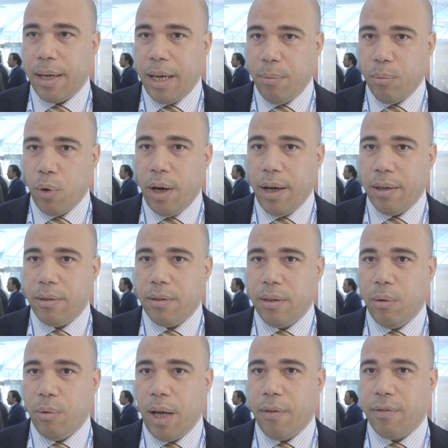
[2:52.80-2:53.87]
came to us.
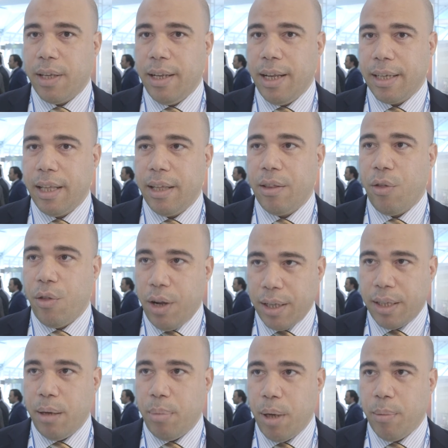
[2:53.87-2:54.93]
We have selected
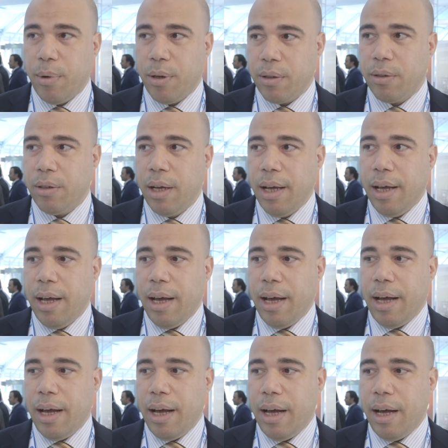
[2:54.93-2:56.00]
30 papers
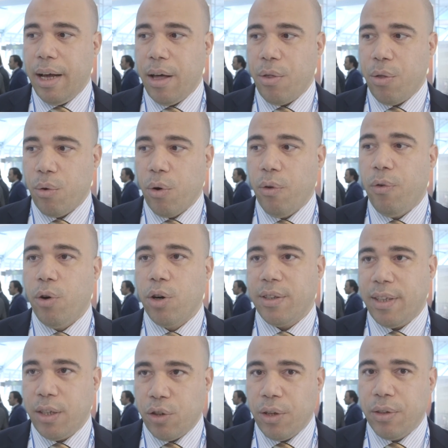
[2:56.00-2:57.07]
through four
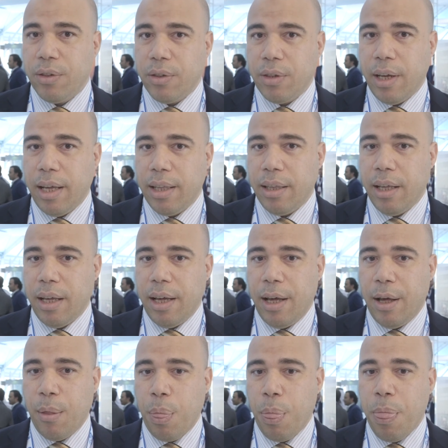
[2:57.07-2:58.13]
sessions and
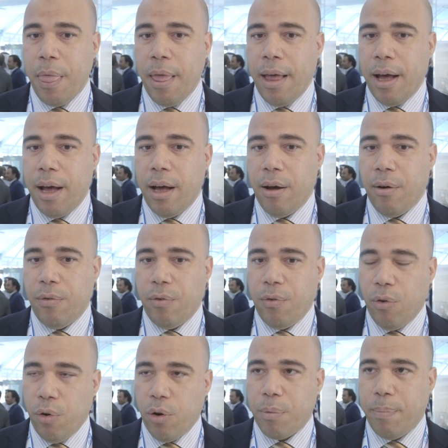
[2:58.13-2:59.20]

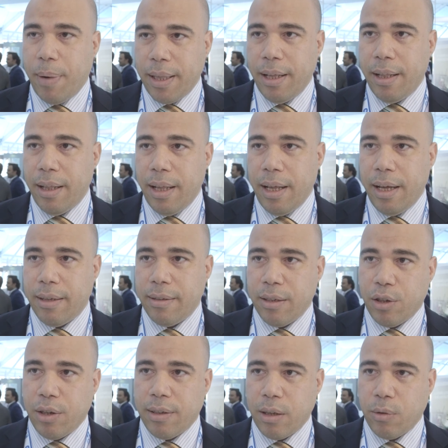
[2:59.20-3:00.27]
four panel
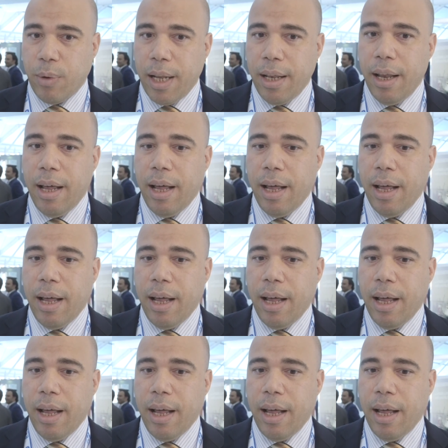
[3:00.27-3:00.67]
sessions as well.